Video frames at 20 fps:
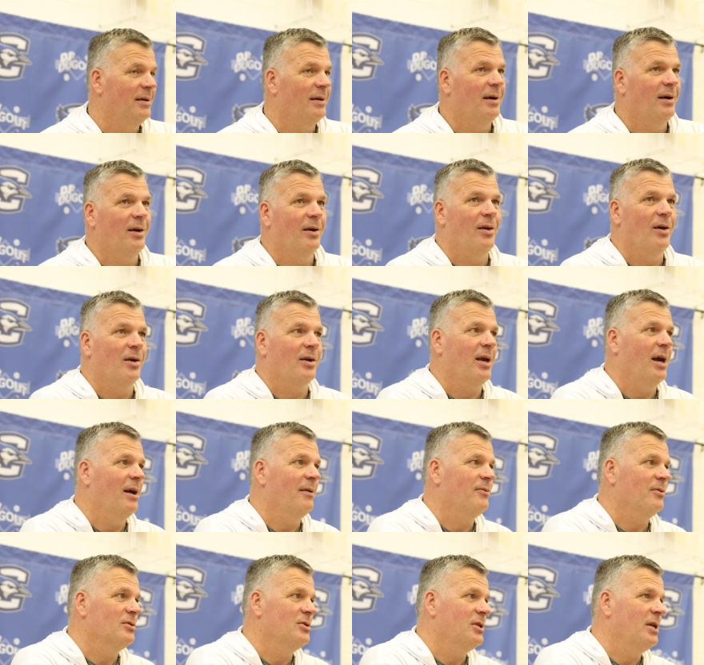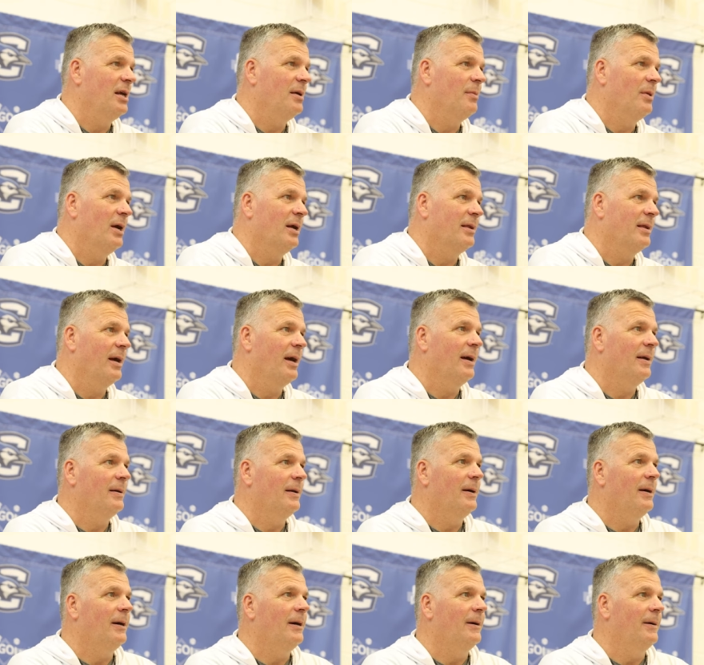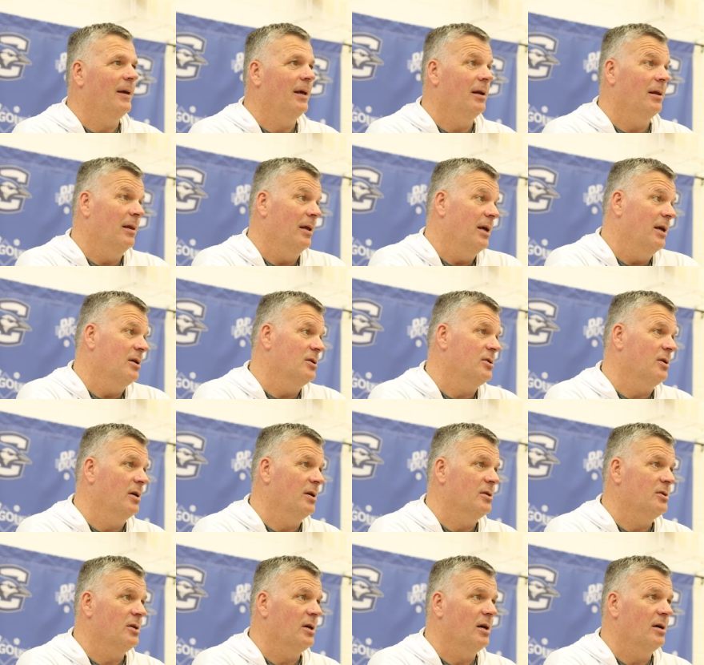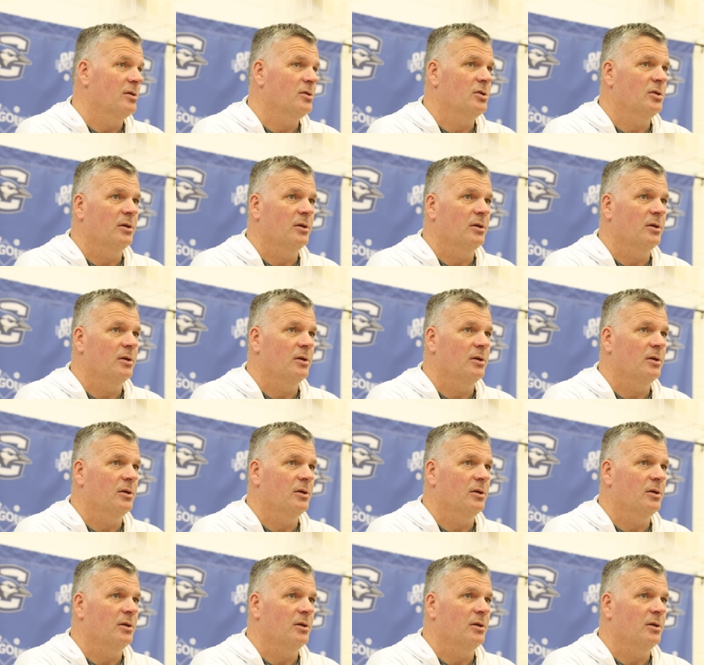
all conference team like that in a league as good as ours.